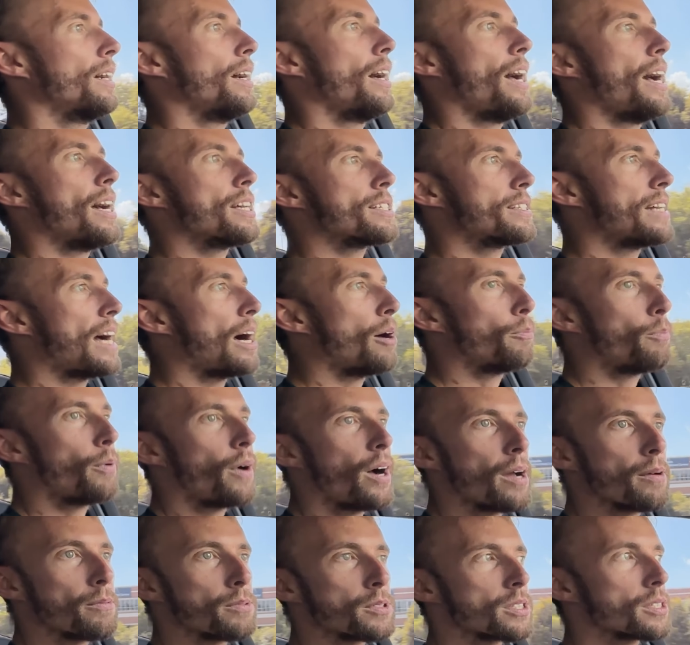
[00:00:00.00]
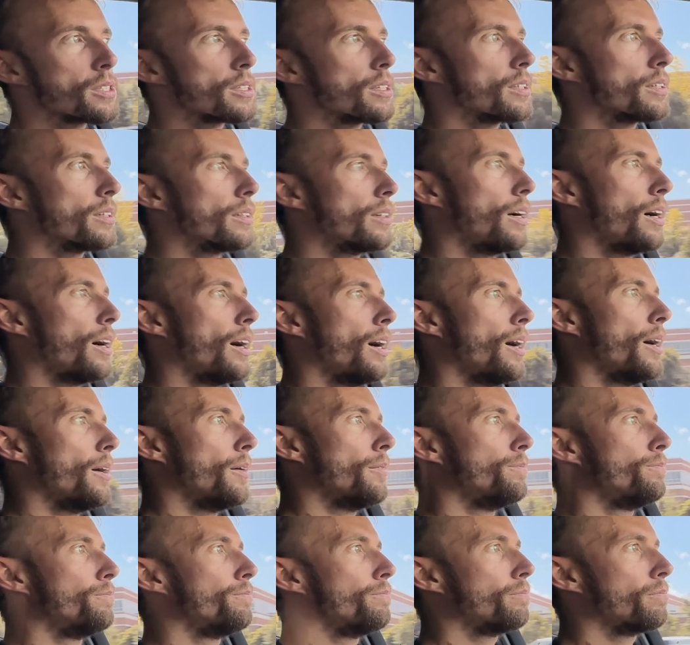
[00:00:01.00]
has downpipes,
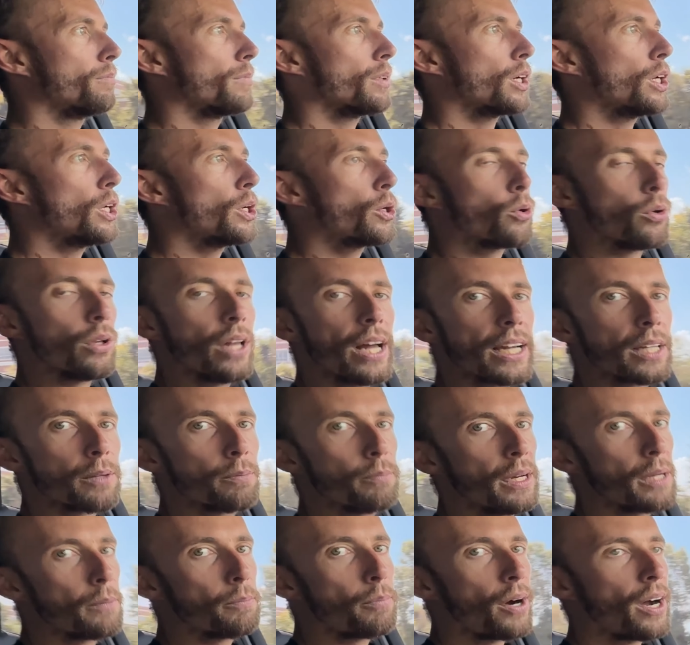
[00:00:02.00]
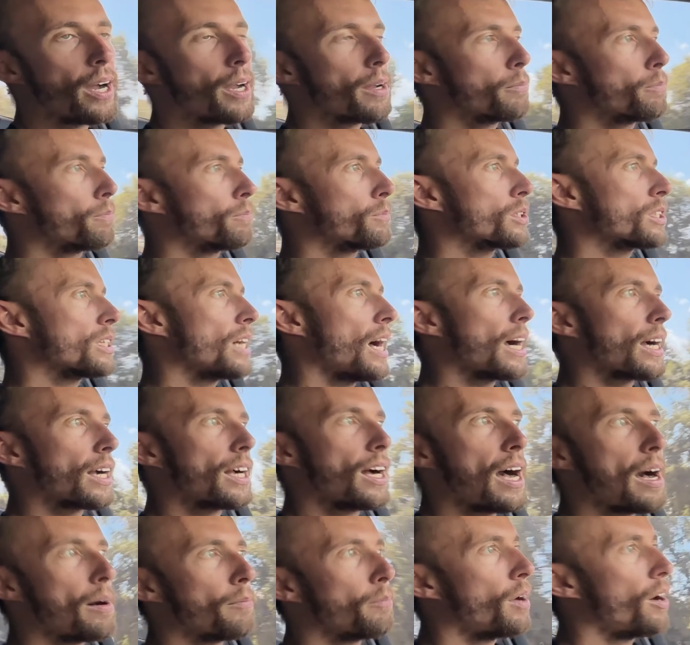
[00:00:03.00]
equal length mid pipe, stock
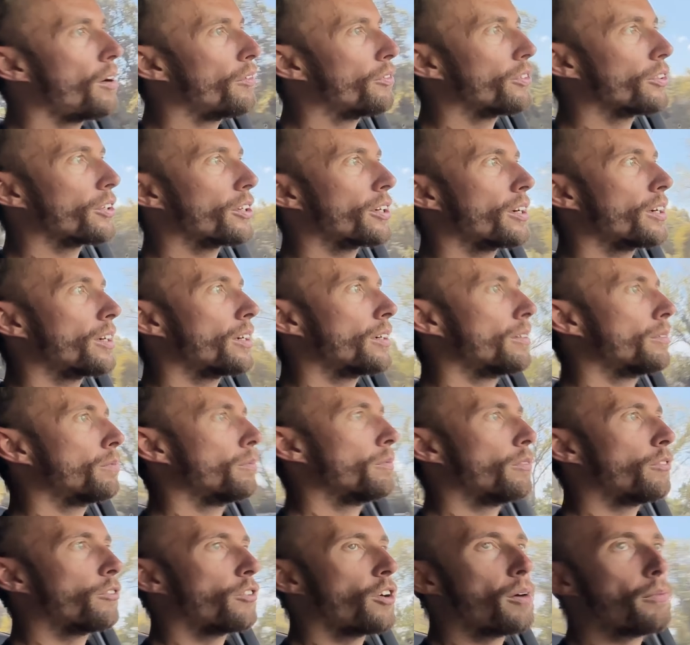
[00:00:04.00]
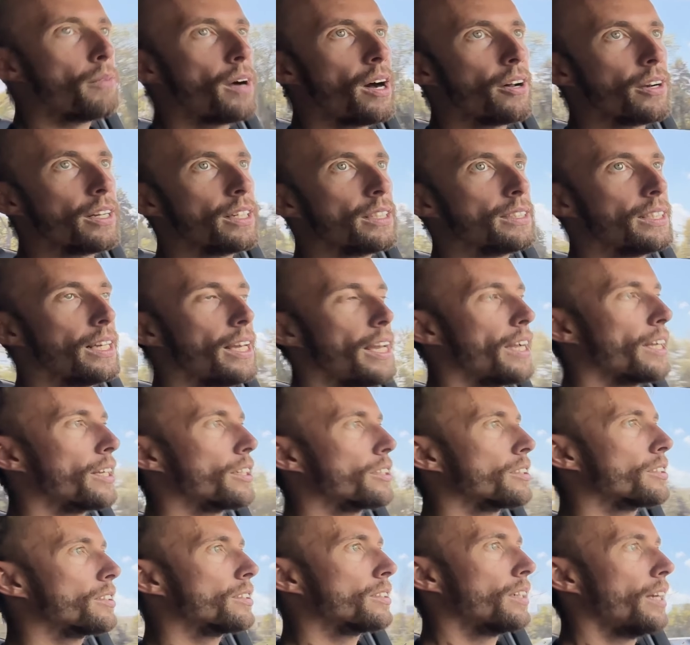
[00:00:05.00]
comp muffler, front mount
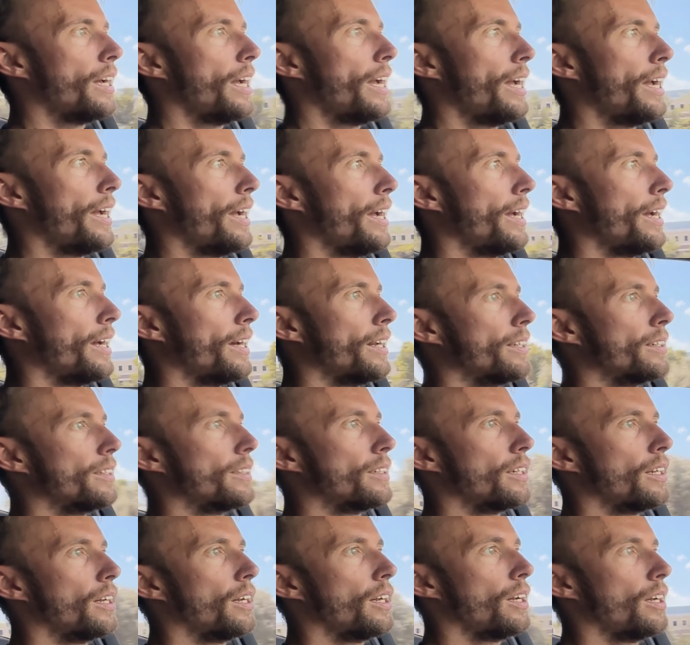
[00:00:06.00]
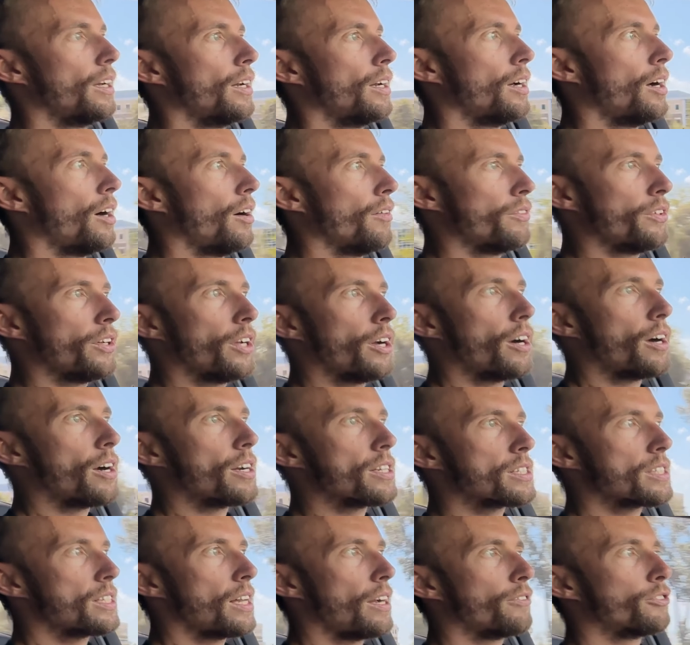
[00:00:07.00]
intakes, and a
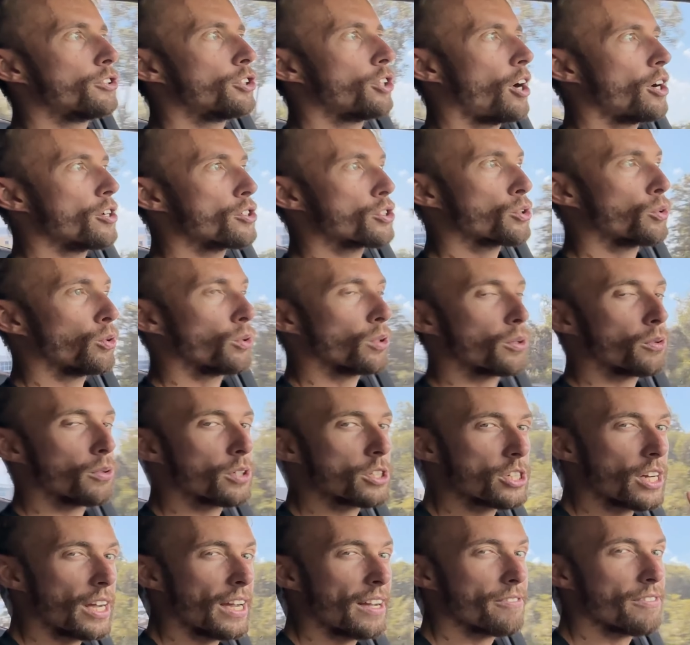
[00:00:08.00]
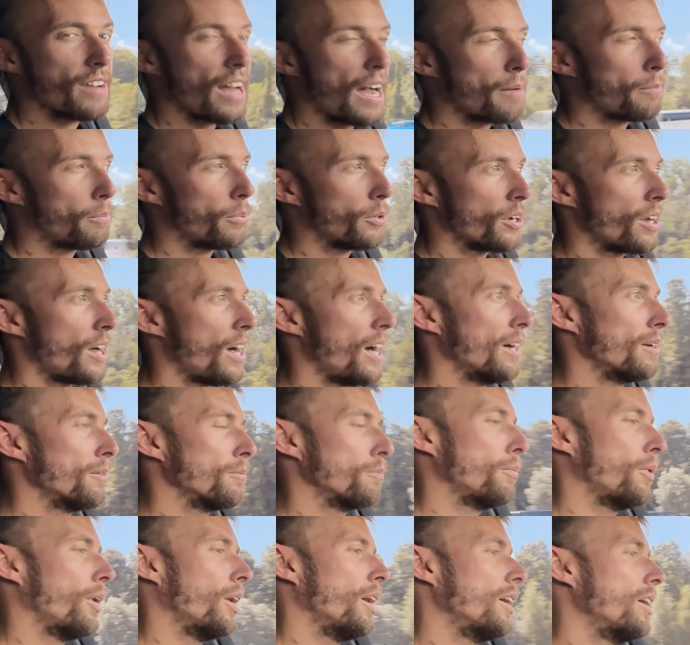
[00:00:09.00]
VRSF charge cooler, which I have not put
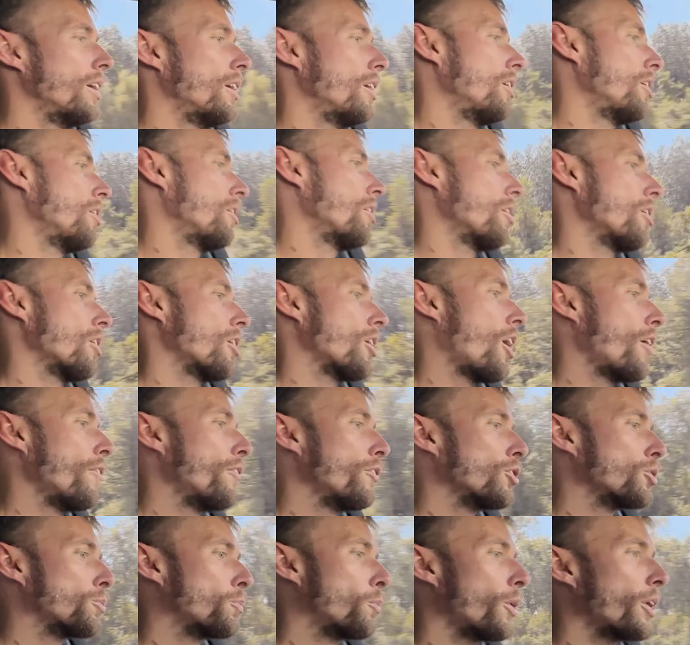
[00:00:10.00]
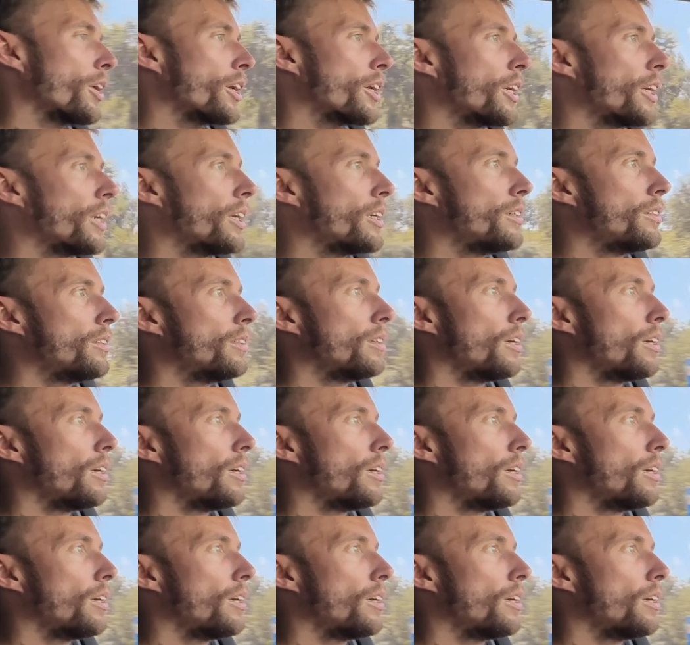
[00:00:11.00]
on. But car feels pretty good.